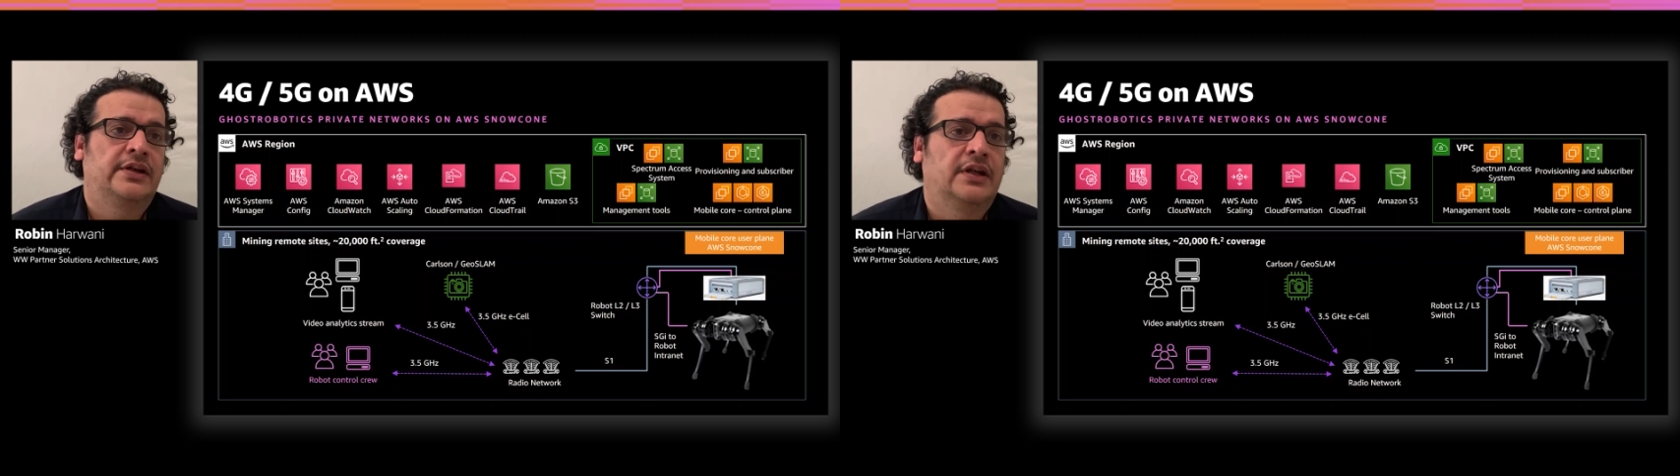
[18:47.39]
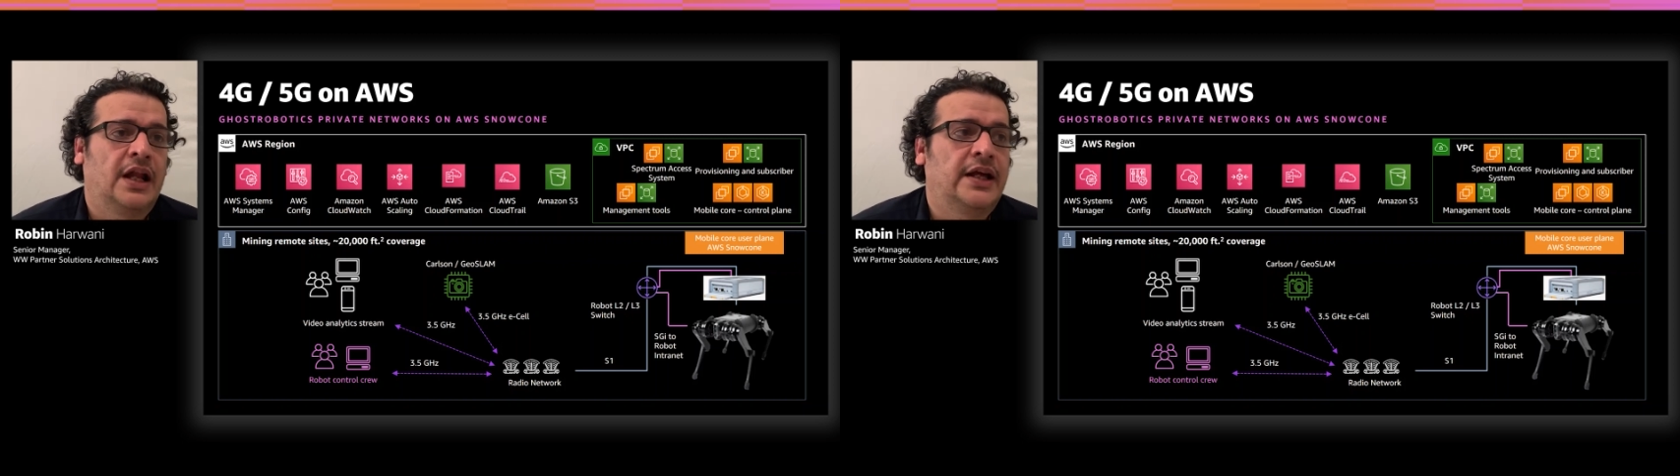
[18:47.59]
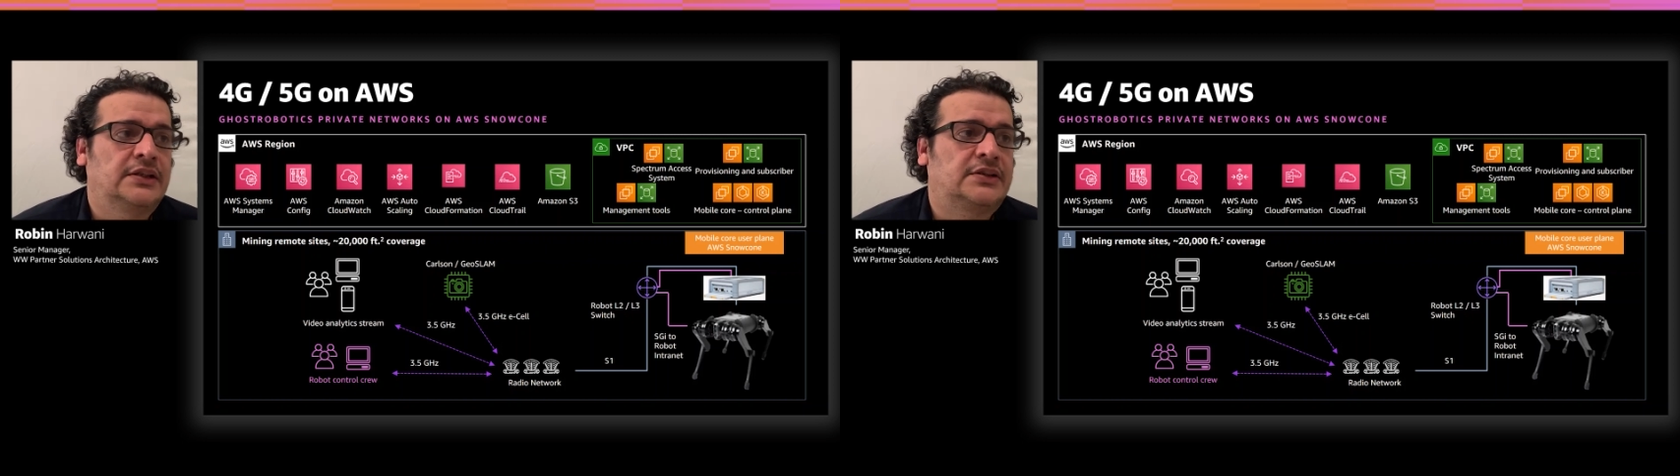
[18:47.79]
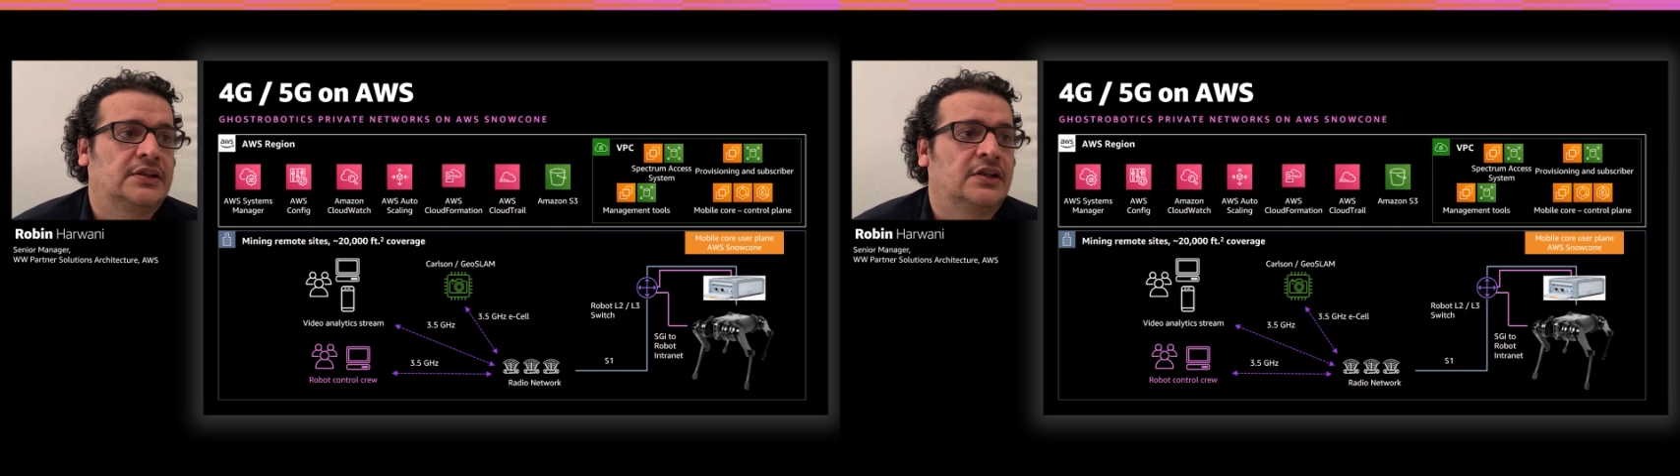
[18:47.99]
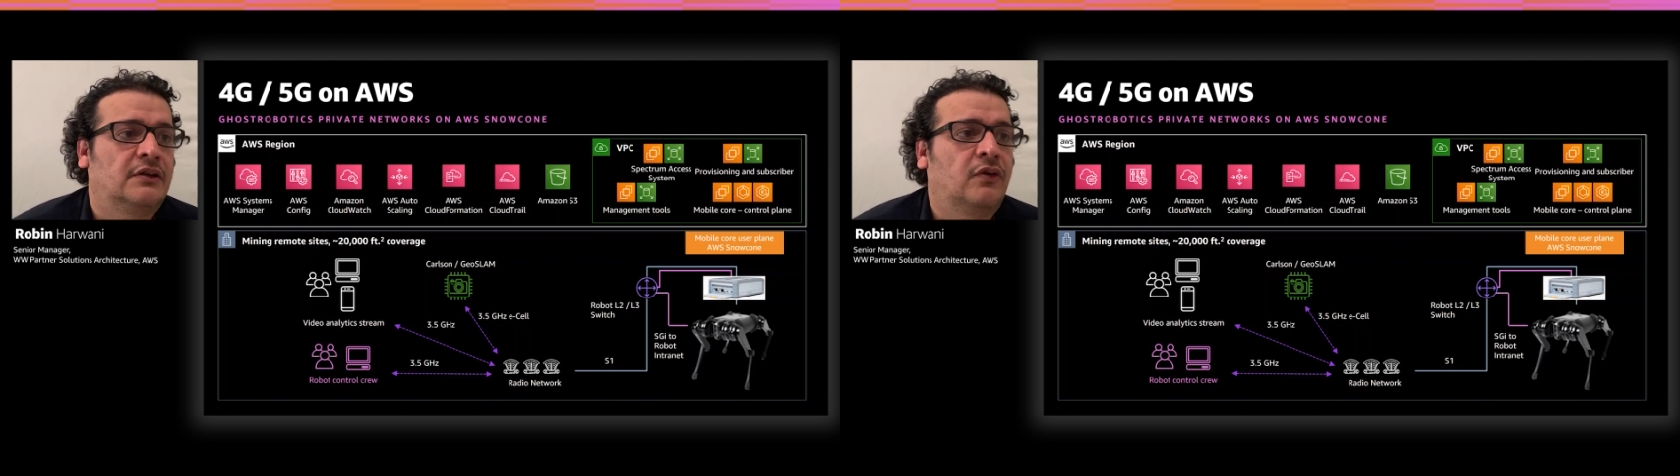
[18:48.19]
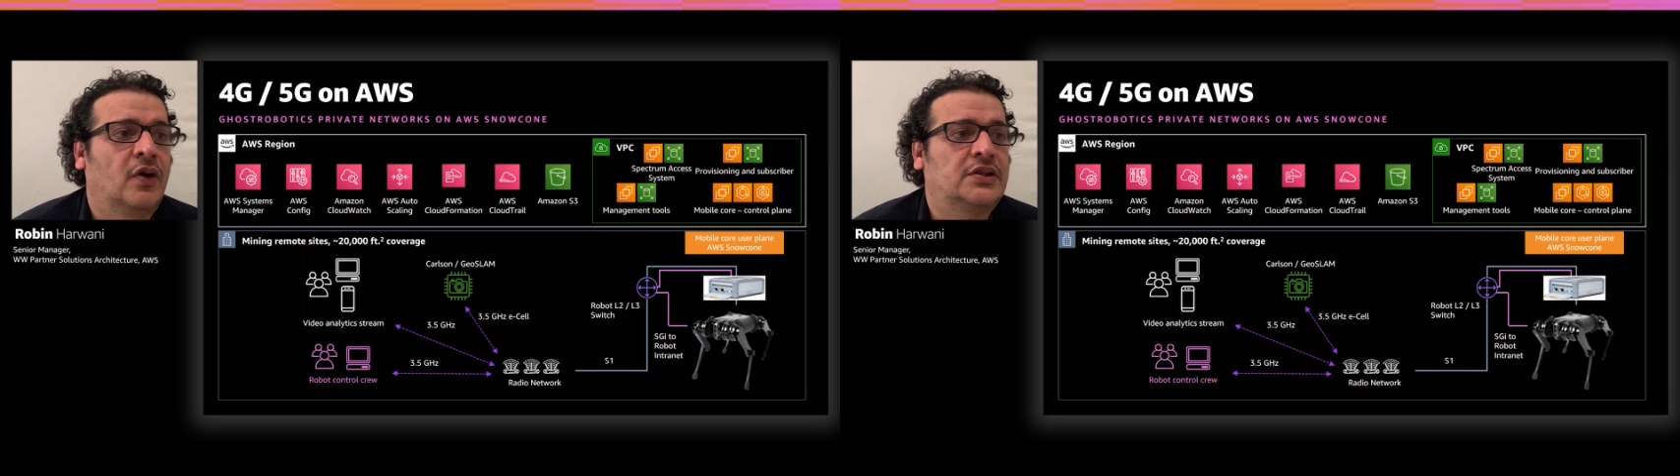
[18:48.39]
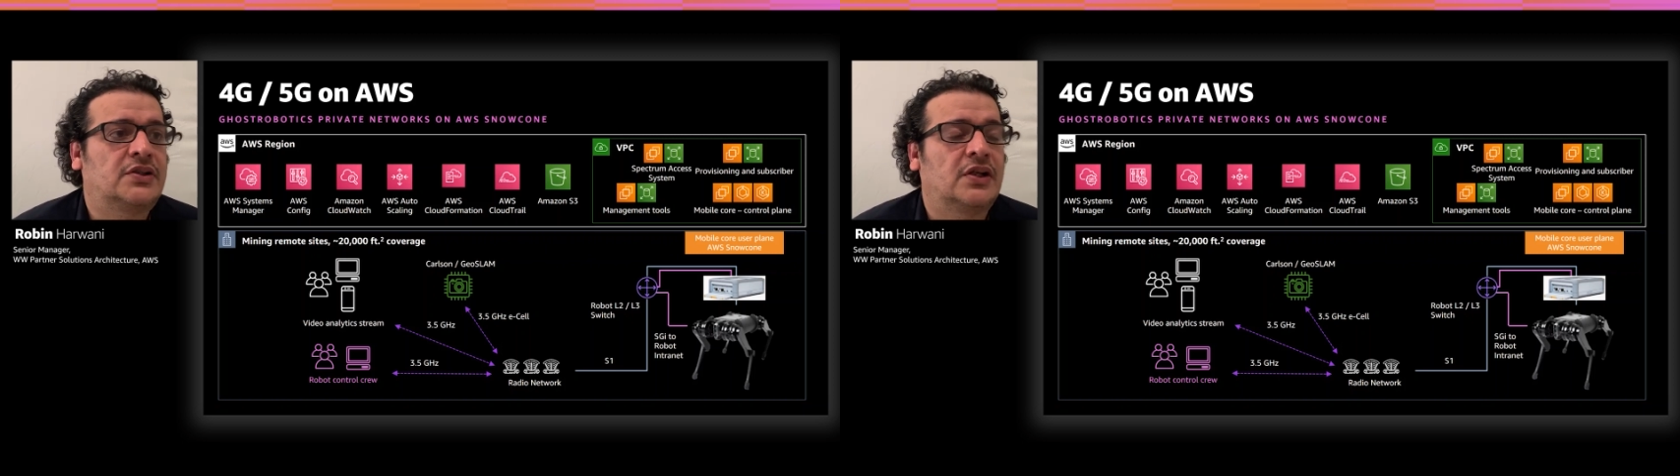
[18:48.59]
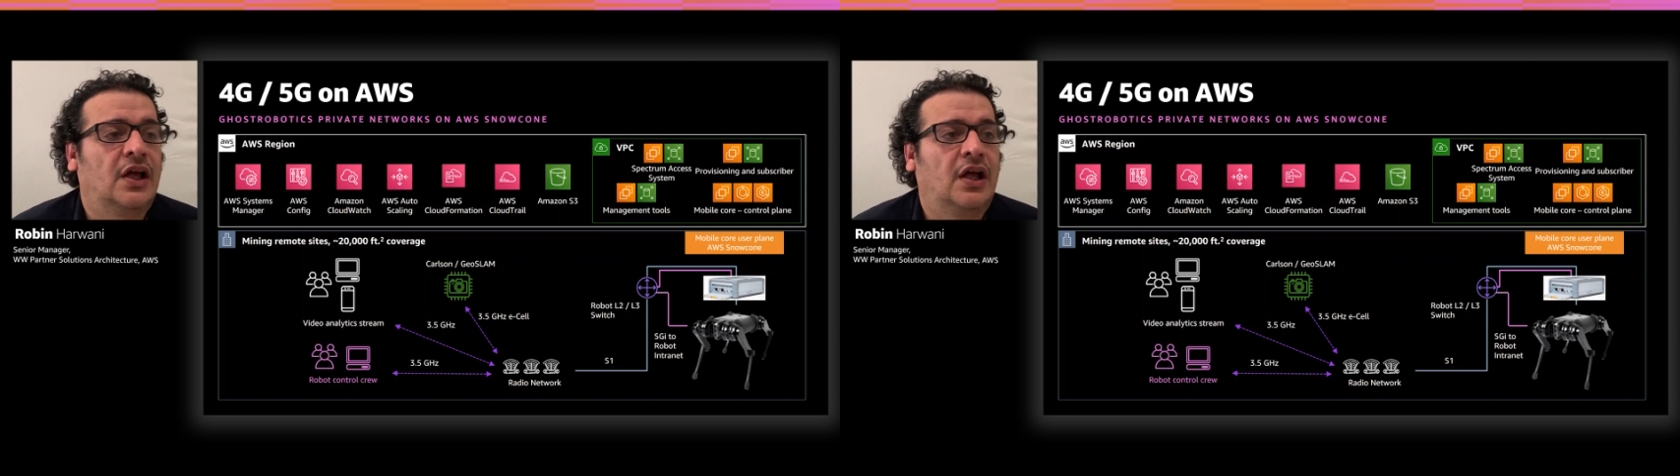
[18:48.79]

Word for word: realized was